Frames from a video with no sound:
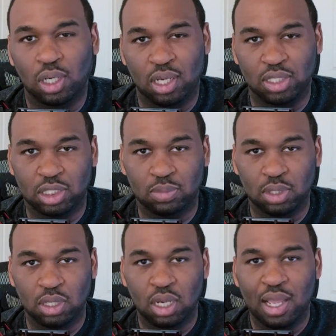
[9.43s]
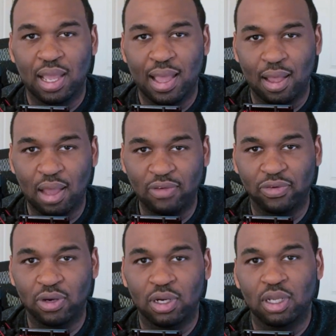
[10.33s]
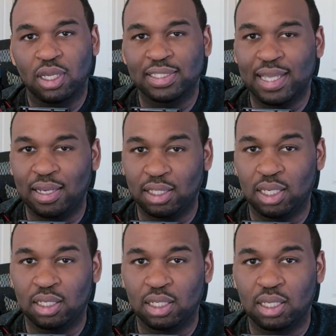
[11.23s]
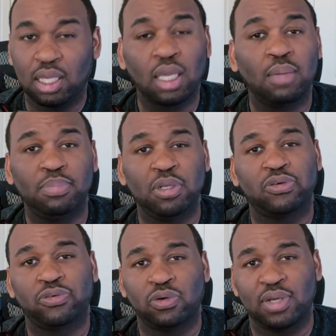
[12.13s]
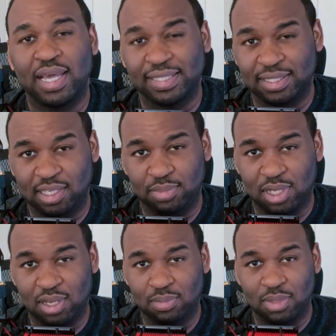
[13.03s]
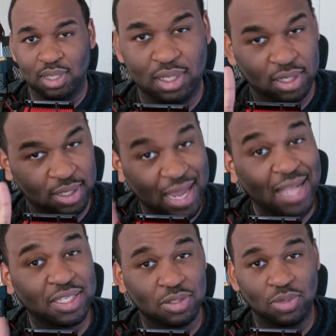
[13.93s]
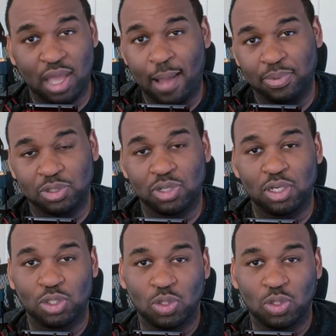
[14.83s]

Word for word: on a customer. However, it's elegant and beautiful at the same time. That's what Apple's trying to